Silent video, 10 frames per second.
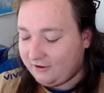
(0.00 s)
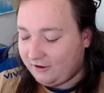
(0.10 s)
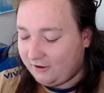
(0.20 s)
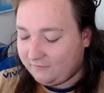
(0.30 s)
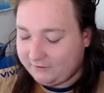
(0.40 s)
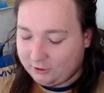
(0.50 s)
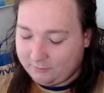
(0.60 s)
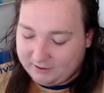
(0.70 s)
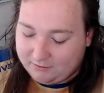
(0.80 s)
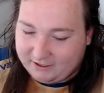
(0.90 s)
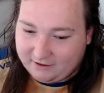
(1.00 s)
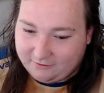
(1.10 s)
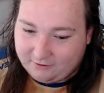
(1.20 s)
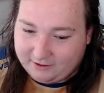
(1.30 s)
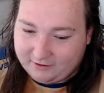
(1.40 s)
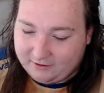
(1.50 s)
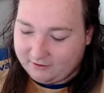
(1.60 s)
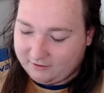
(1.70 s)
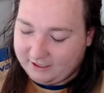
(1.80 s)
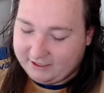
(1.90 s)
of Little Big Planet 3.
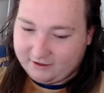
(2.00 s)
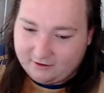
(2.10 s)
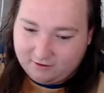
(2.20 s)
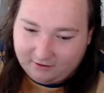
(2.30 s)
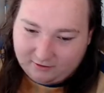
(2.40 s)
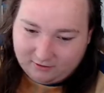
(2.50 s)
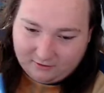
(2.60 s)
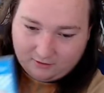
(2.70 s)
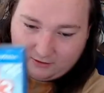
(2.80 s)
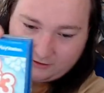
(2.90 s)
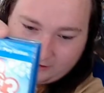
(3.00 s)
Like, I